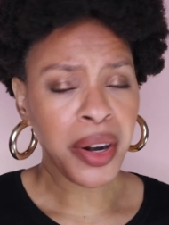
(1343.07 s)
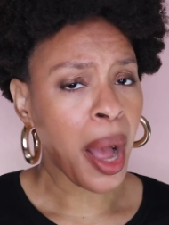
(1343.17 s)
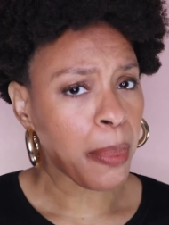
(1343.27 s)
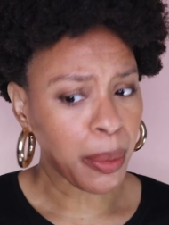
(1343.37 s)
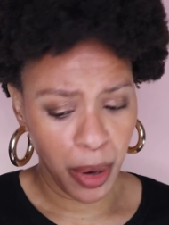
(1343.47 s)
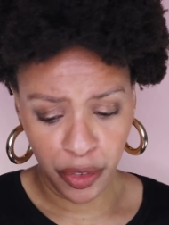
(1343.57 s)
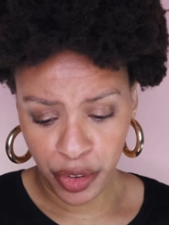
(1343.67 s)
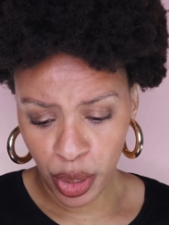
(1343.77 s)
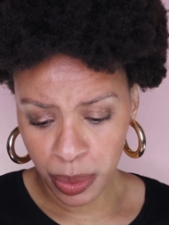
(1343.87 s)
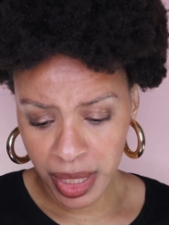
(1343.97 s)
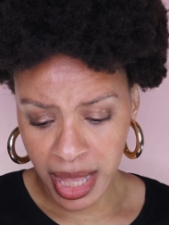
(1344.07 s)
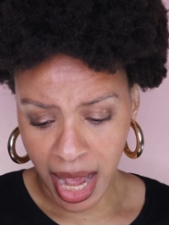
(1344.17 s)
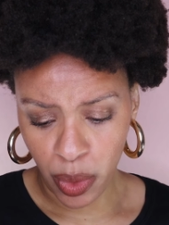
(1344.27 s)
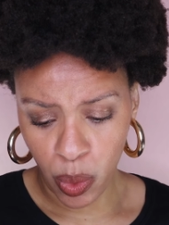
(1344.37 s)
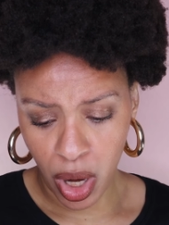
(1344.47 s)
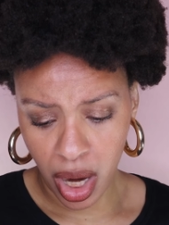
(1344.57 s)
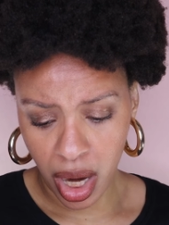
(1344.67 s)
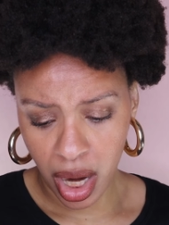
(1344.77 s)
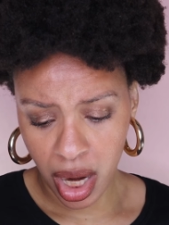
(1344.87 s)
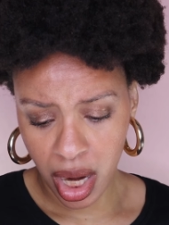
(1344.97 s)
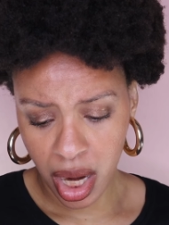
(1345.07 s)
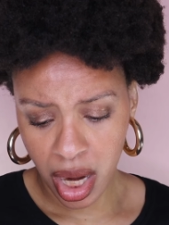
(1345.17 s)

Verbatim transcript: are a couple of perfumes that were